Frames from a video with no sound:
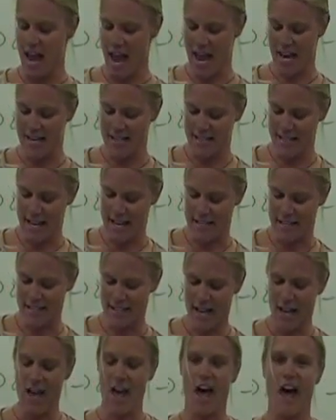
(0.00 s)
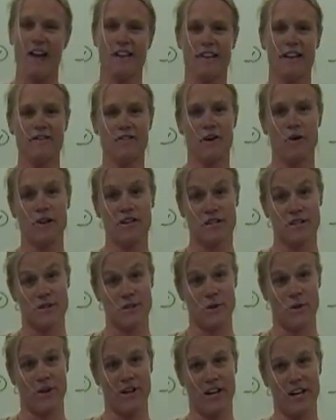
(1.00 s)
And it says, I love going to
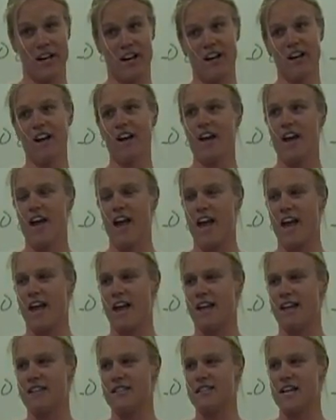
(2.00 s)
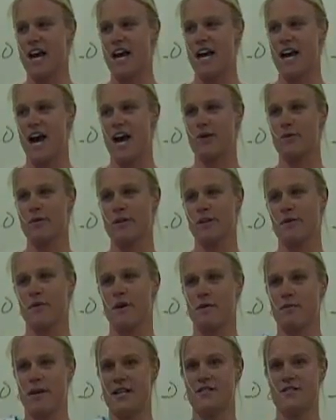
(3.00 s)
school here. And I really
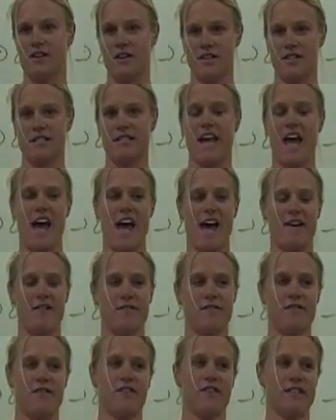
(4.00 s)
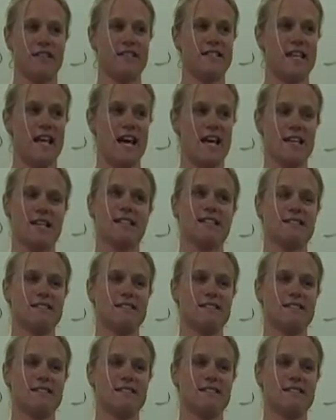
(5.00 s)
want my students to have this